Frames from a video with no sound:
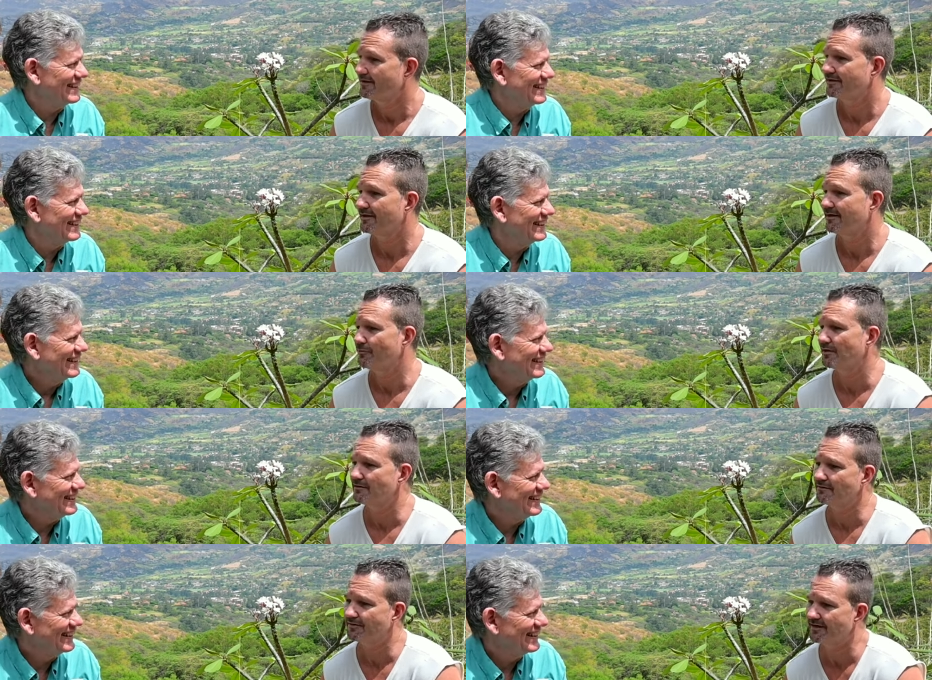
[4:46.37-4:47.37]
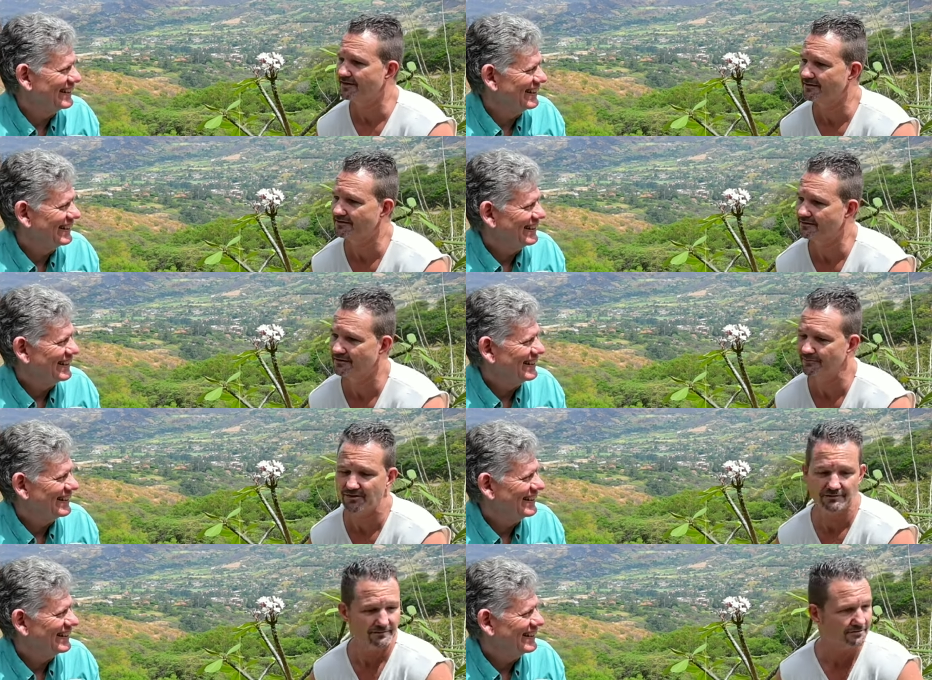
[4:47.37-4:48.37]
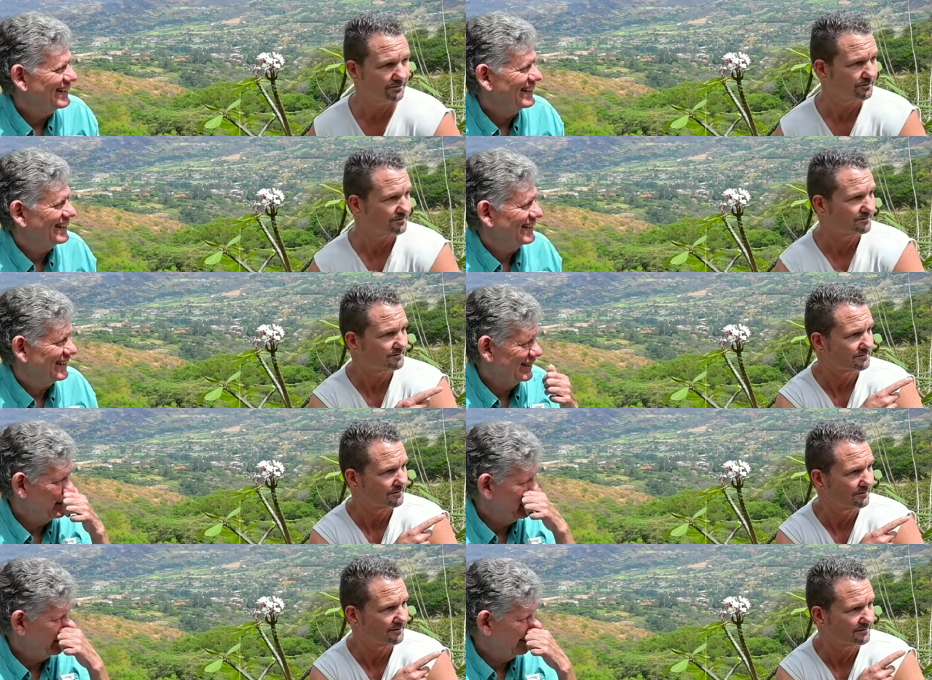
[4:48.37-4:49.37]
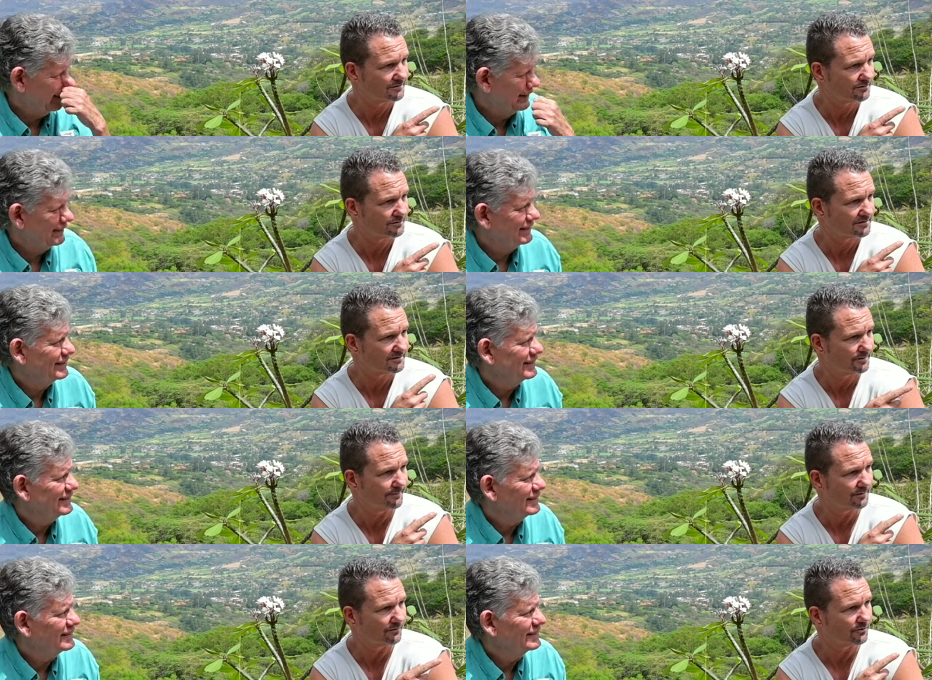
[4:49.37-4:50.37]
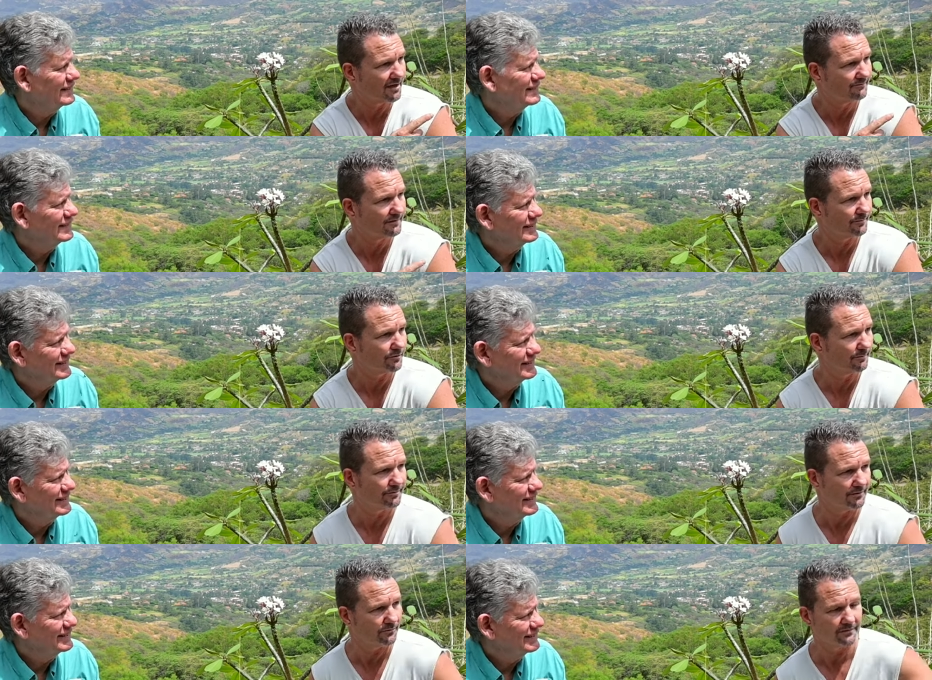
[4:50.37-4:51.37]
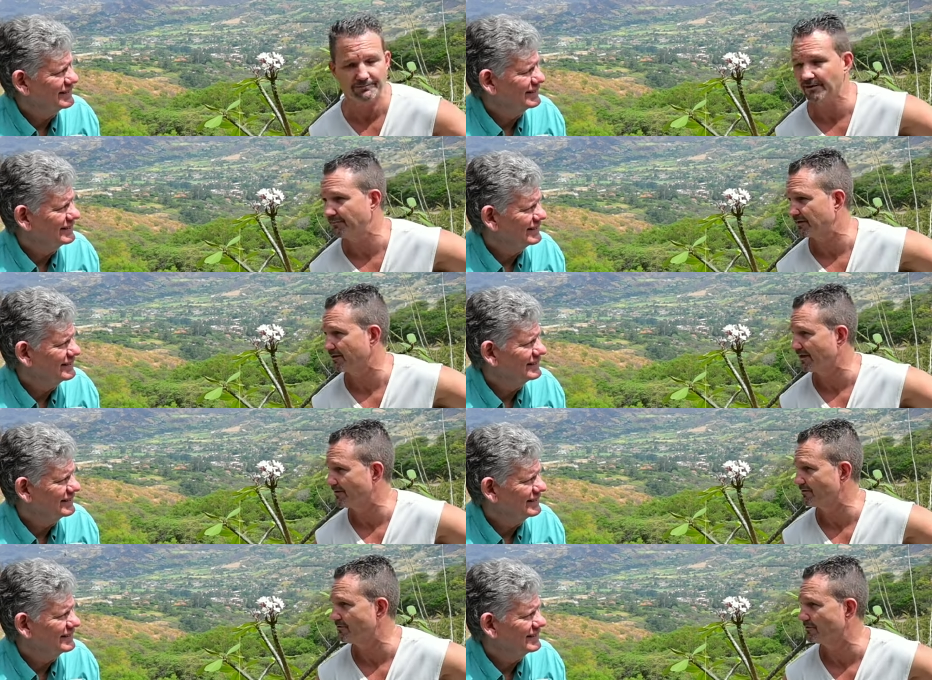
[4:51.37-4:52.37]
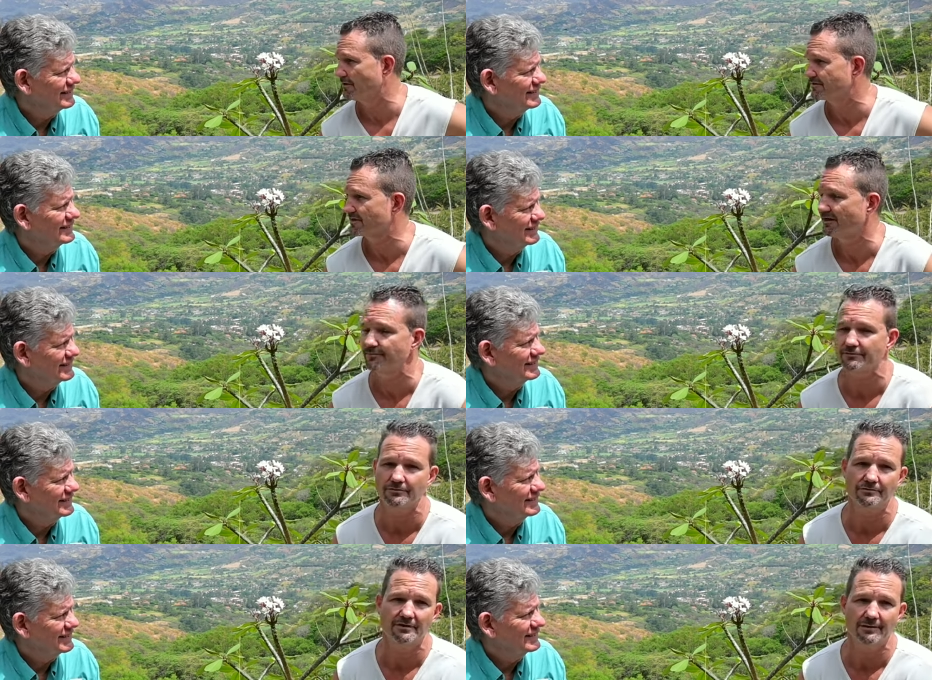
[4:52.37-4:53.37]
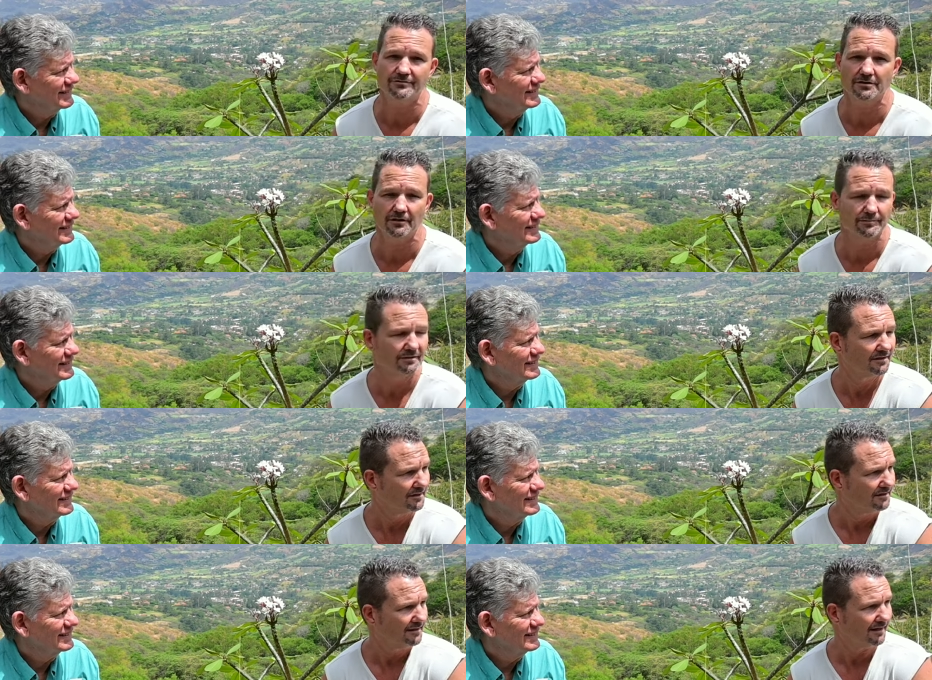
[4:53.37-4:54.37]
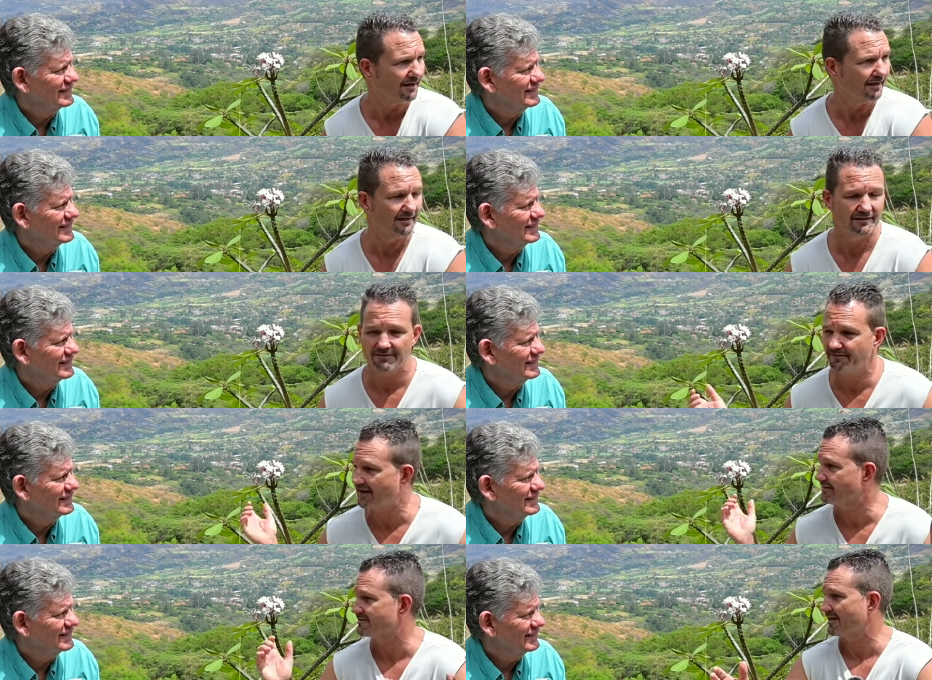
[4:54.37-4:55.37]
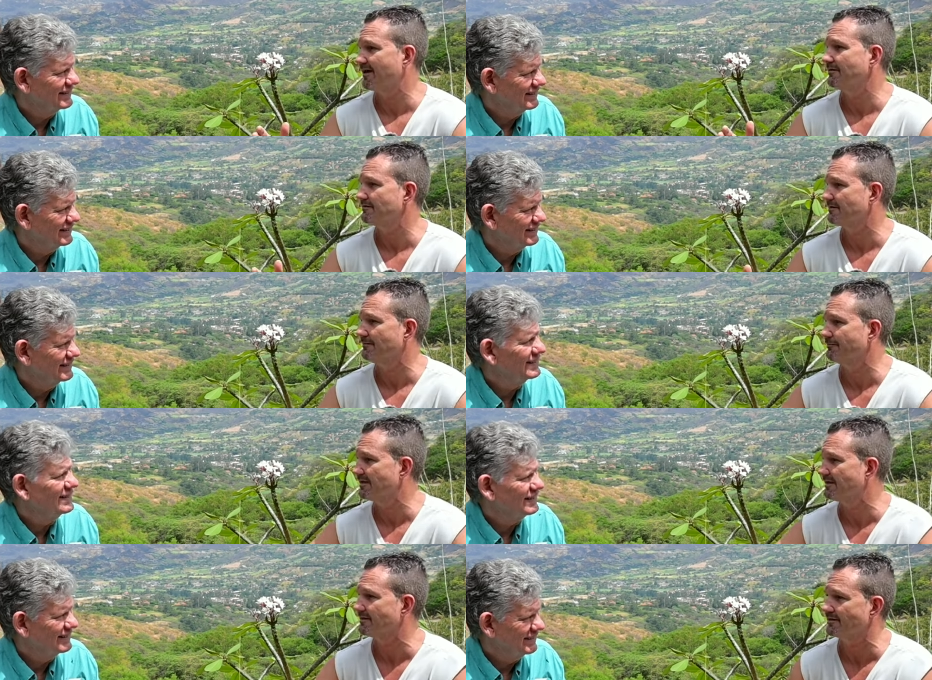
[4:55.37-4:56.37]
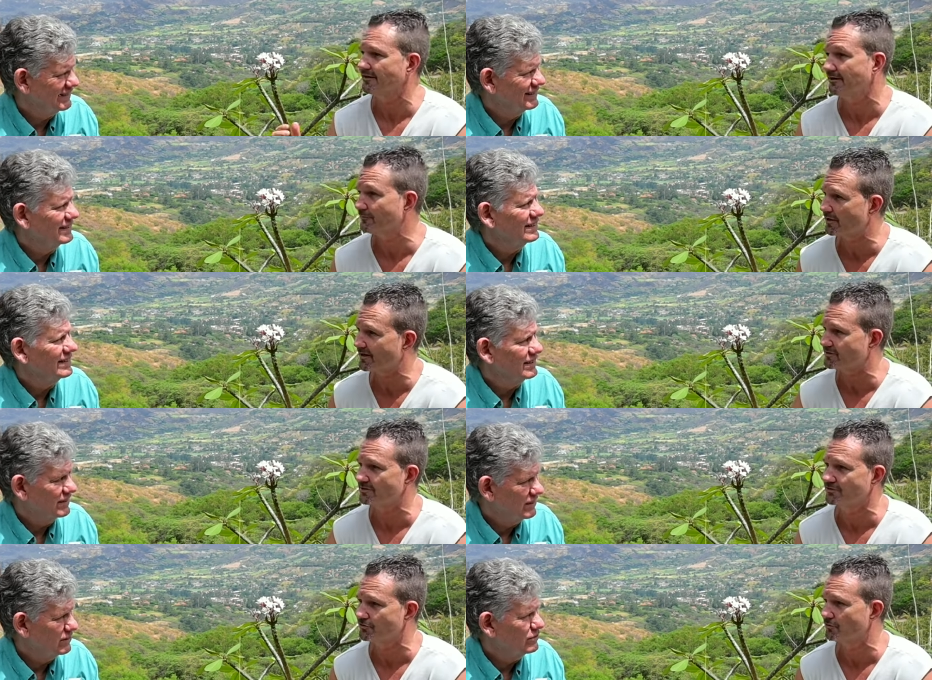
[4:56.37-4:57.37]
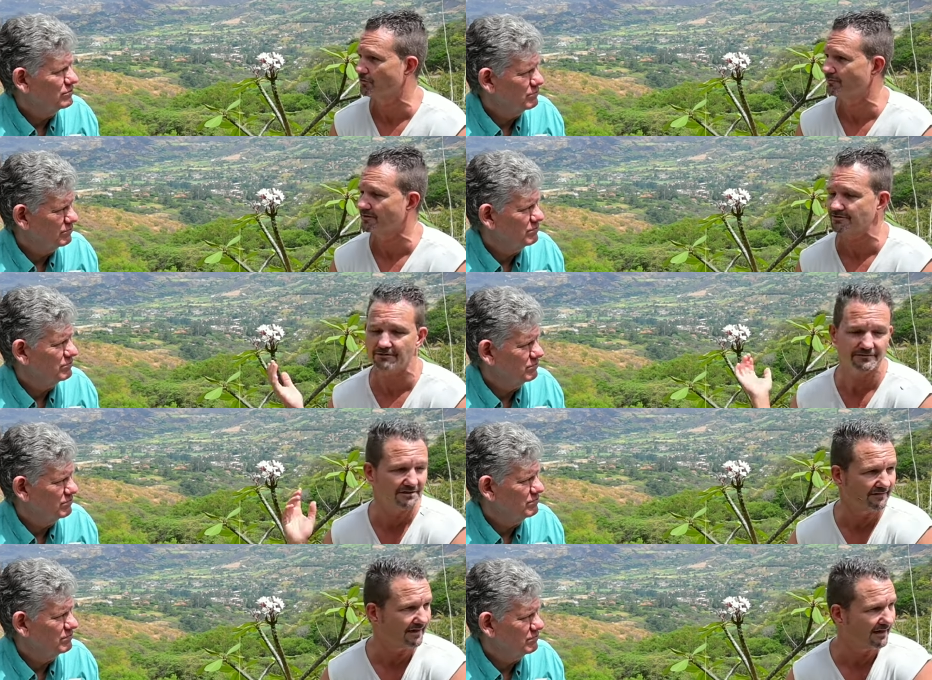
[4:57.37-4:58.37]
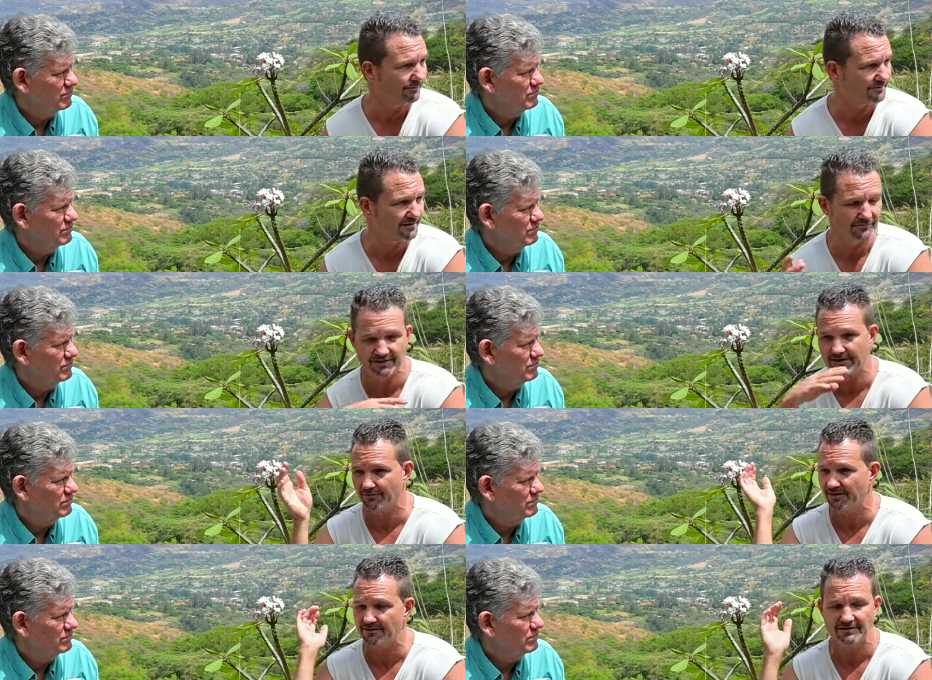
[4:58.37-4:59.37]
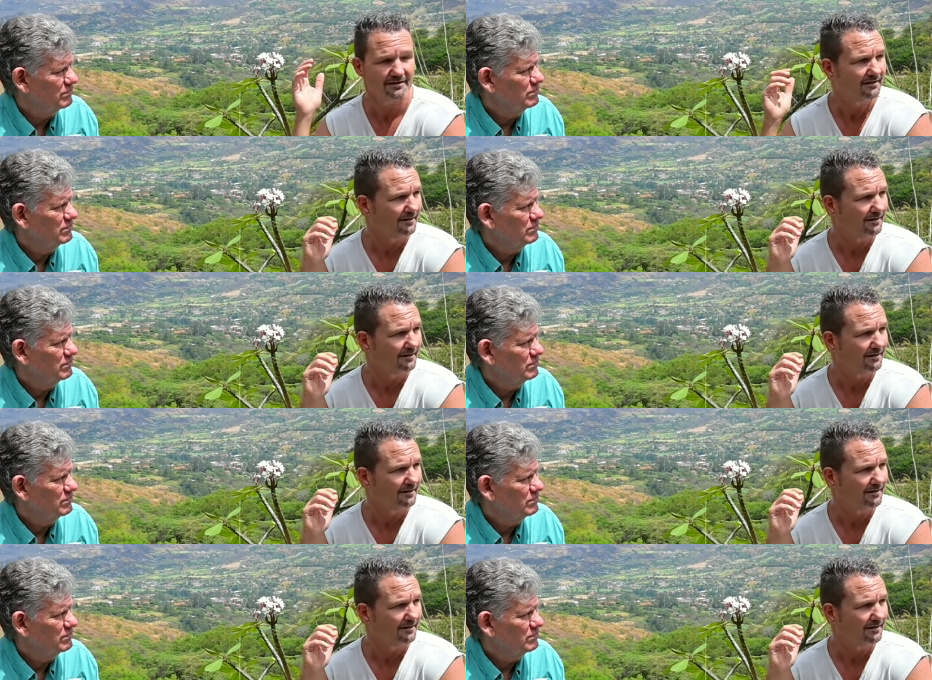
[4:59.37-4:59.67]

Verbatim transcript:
Speaker 1: Yeah, well, they, I mean, as soon as, as soon as people arrive at the property with the big metal gate that you guys came through up top, uh, that sound immediately, and I'm not actually sure, because obviously that happens every now and then,